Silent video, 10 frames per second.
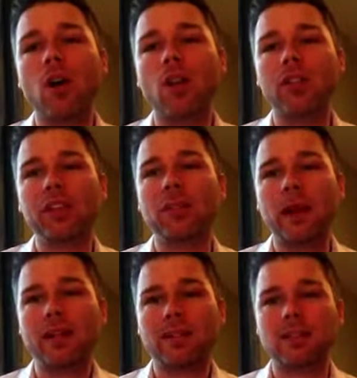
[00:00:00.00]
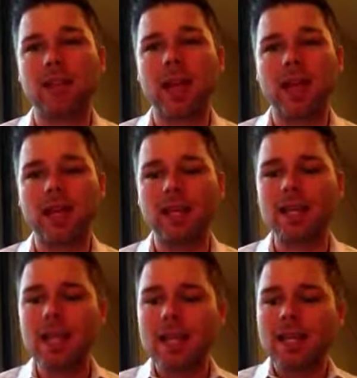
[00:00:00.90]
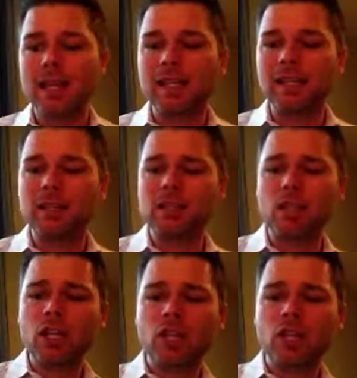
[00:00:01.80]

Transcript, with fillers: all think about today is,